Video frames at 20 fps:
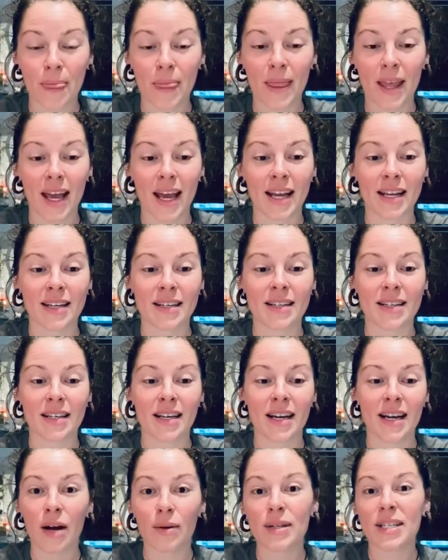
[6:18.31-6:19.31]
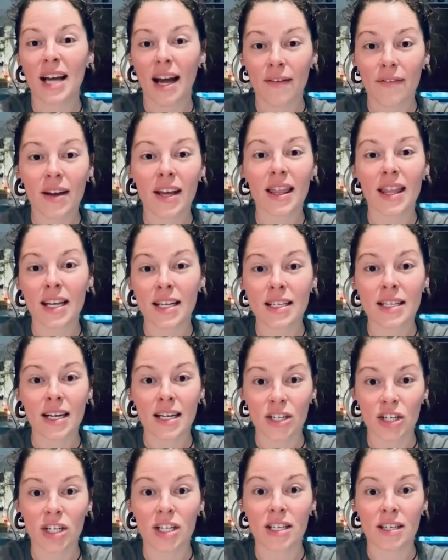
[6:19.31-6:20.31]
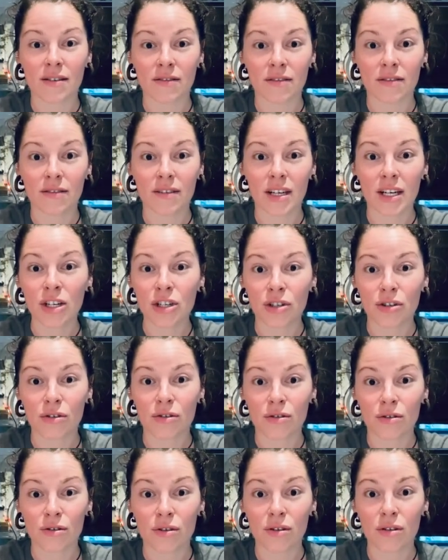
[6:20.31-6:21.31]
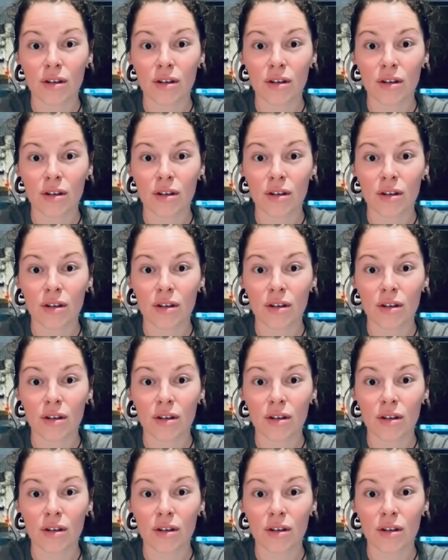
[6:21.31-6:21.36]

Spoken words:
and I was having these digestive issues.